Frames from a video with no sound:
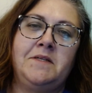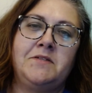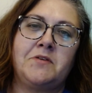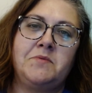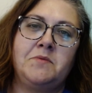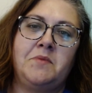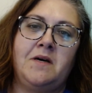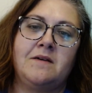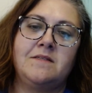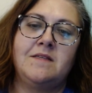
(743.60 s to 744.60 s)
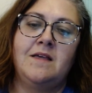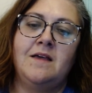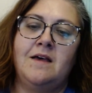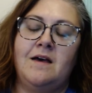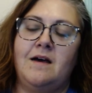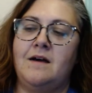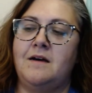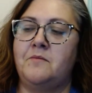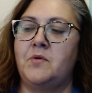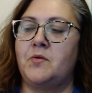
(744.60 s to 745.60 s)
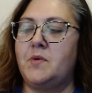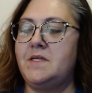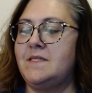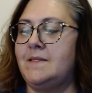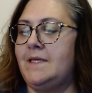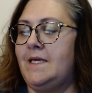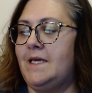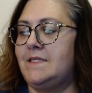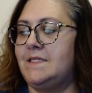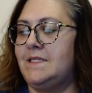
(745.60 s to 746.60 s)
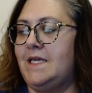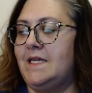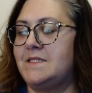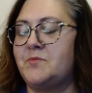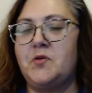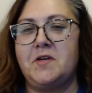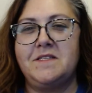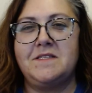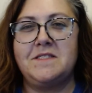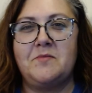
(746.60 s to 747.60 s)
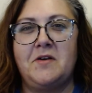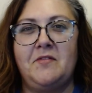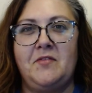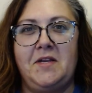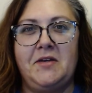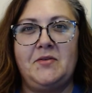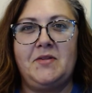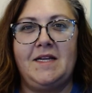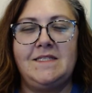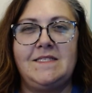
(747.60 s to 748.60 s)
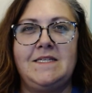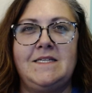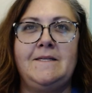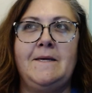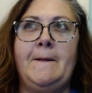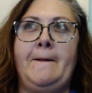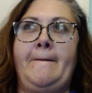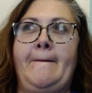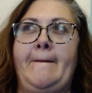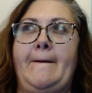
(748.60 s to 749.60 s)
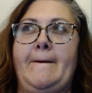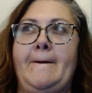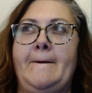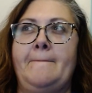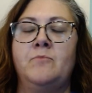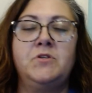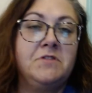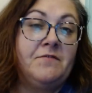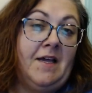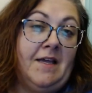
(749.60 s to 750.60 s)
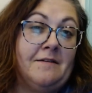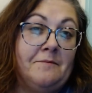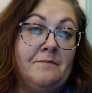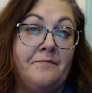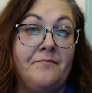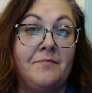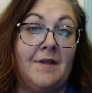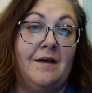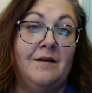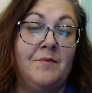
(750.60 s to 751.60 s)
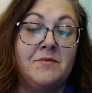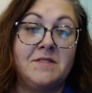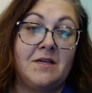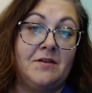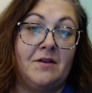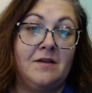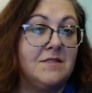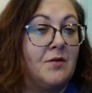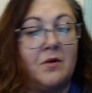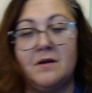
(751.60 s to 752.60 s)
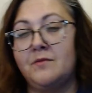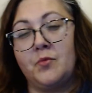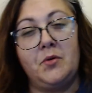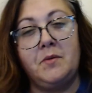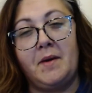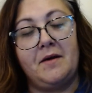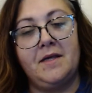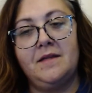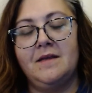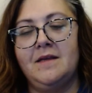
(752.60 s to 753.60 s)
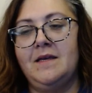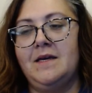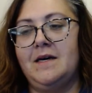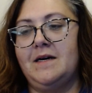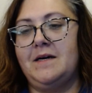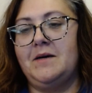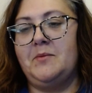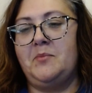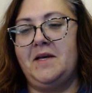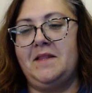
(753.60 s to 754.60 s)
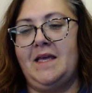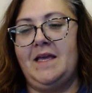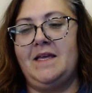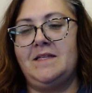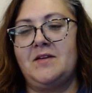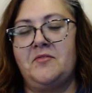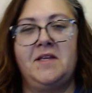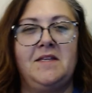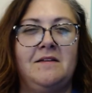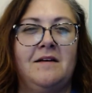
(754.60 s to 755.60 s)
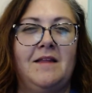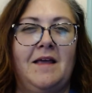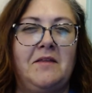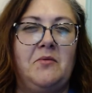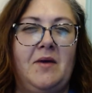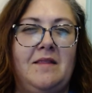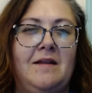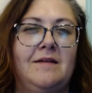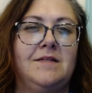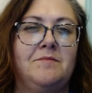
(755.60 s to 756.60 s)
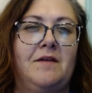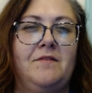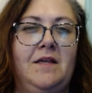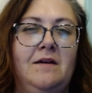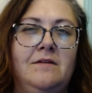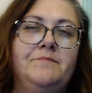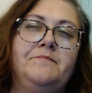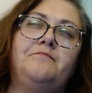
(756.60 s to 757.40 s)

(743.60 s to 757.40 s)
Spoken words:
in the description box. Recently, I did get some criticism on a video that I did, which was fine. It was their thoughts. They weren't rude about it, but they definitely did not like the way that I did my video.